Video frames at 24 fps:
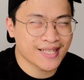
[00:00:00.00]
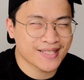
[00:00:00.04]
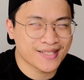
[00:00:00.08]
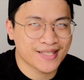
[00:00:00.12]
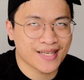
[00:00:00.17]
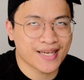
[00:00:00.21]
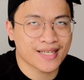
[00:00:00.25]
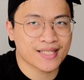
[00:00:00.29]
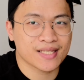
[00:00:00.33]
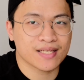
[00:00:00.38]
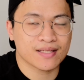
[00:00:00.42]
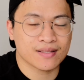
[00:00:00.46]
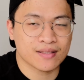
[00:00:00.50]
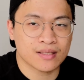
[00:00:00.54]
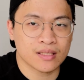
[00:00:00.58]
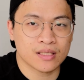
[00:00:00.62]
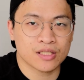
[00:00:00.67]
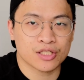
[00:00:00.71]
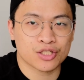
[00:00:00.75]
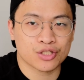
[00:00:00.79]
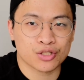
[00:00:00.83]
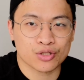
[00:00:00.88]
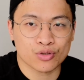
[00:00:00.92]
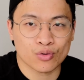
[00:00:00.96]
did
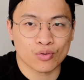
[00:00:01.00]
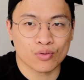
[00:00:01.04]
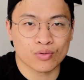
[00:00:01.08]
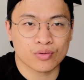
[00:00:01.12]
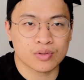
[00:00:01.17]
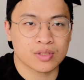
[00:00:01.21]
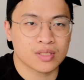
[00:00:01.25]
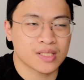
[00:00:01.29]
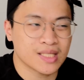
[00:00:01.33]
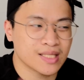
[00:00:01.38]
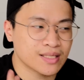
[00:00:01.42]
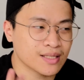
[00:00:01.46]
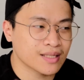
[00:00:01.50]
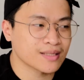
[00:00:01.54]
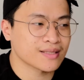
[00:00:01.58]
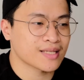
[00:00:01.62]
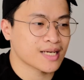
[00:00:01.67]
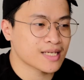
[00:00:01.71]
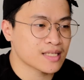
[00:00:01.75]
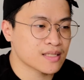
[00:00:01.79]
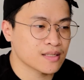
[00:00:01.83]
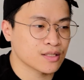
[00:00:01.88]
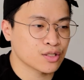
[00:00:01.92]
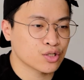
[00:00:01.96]
these shows, these
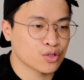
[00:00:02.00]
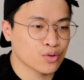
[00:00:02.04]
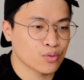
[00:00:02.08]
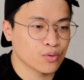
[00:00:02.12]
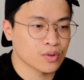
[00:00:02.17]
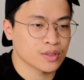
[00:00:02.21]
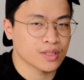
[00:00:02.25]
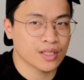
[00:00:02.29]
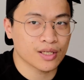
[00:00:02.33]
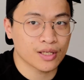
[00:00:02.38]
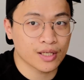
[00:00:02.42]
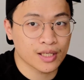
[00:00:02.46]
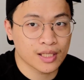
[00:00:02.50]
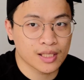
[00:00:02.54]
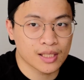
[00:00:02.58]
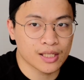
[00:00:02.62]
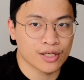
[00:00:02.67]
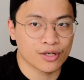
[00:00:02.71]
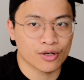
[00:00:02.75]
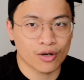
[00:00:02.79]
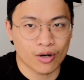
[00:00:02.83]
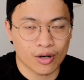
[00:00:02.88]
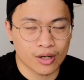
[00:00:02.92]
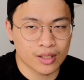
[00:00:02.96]
untested shows
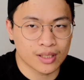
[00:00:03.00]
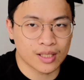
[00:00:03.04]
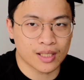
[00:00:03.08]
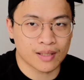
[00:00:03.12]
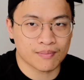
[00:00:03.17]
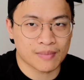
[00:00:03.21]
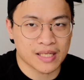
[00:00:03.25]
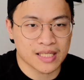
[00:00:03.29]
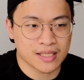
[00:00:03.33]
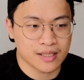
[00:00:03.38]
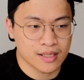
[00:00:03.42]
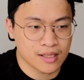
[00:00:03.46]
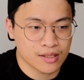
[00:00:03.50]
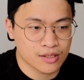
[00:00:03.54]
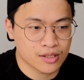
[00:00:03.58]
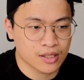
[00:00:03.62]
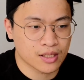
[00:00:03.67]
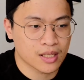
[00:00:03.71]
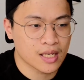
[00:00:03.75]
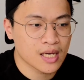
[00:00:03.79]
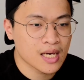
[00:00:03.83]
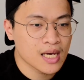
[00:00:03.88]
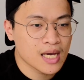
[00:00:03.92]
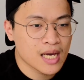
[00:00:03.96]
earlier on in my
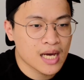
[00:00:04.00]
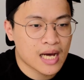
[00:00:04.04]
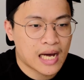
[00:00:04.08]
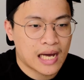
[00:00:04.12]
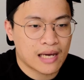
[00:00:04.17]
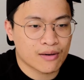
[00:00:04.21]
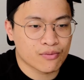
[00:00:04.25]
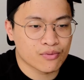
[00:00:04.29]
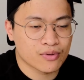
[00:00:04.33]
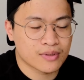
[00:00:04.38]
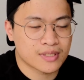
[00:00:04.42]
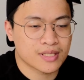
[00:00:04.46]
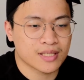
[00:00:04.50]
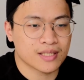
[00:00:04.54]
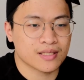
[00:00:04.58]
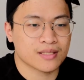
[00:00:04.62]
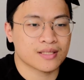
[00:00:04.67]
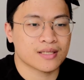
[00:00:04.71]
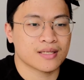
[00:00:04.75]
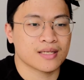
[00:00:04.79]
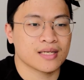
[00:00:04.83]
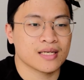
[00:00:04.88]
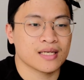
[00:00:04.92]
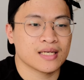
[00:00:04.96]
season, I
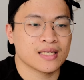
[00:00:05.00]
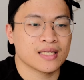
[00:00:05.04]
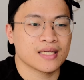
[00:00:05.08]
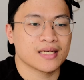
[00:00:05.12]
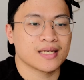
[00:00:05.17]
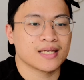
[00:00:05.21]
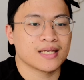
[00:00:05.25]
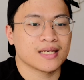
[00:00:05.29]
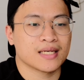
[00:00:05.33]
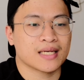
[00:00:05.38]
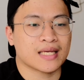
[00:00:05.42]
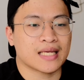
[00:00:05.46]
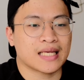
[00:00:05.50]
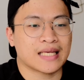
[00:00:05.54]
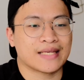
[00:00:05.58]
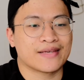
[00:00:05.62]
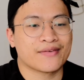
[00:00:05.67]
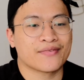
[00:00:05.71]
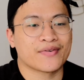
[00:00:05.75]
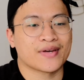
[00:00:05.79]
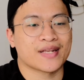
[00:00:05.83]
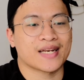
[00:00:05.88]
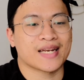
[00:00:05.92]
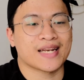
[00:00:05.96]
wasn't
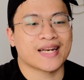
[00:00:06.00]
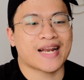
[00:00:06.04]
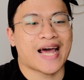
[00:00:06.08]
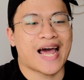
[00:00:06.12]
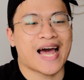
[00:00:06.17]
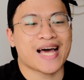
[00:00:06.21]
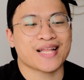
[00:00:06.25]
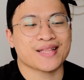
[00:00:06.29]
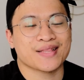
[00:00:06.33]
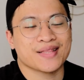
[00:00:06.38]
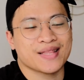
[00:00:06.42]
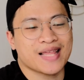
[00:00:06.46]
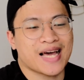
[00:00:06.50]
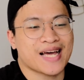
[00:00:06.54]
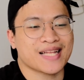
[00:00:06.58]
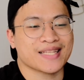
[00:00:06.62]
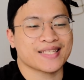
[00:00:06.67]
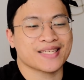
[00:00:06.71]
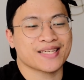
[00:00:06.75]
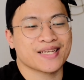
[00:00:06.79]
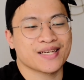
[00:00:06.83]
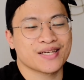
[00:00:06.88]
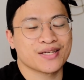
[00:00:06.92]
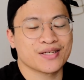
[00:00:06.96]
even at
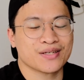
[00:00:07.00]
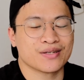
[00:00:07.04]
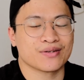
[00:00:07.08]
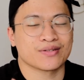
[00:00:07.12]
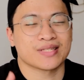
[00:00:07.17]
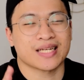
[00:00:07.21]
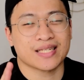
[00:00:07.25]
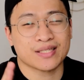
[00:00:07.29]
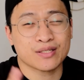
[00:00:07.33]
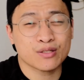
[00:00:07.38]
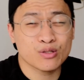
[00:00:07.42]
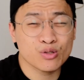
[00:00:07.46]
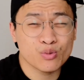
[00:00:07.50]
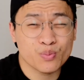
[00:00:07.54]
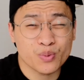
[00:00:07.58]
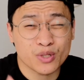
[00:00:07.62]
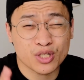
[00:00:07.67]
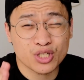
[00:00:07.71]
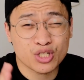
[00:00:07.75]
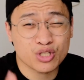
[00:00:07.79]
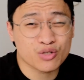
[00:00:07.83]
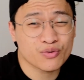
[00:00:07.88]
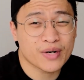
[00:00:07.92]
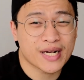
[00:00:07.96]
that, that
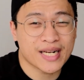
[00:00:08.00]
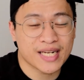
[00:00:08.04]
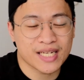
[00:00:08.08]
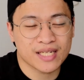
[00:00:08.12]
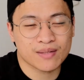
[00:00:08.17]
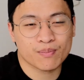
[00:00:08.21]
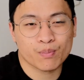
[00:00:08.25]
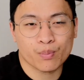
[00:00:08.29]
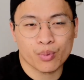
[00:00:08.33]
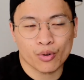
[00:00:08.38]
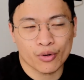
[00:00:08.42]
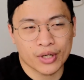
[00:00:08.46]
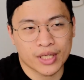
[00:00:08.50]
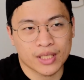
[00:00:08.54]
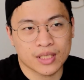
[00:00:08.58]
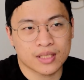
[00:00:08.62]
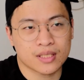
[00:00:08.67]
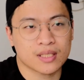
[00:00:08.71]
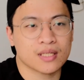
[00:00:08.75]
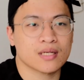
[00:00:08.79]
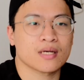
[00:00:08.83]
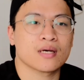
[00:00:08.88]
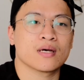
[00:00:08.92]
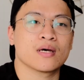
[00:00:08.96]
super shredded
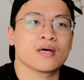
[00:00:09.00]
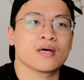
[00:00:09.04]
point,